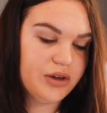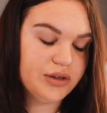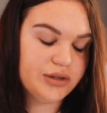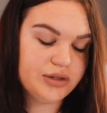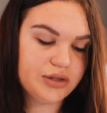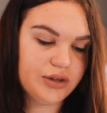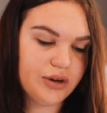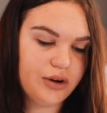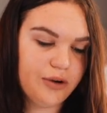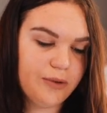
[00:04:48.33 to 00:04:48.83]

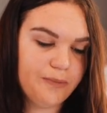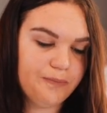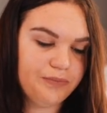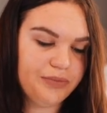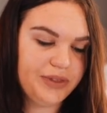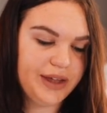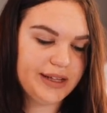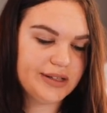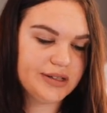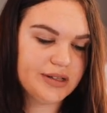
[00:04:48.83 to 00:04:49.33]
so
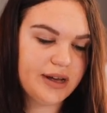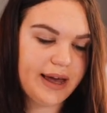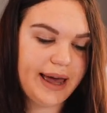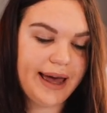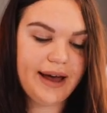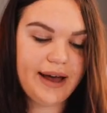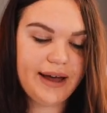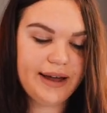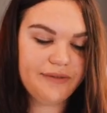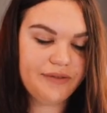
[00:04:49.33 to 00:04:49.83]
that's I
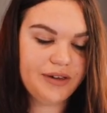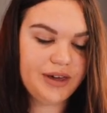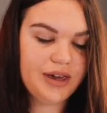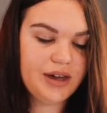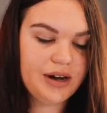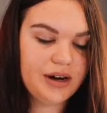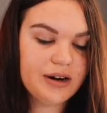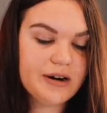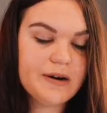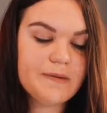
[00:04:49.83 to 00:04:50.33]
have
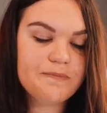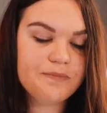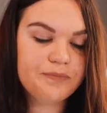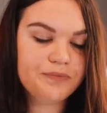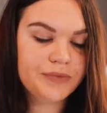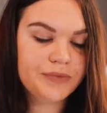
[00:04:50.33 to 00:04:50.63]
here.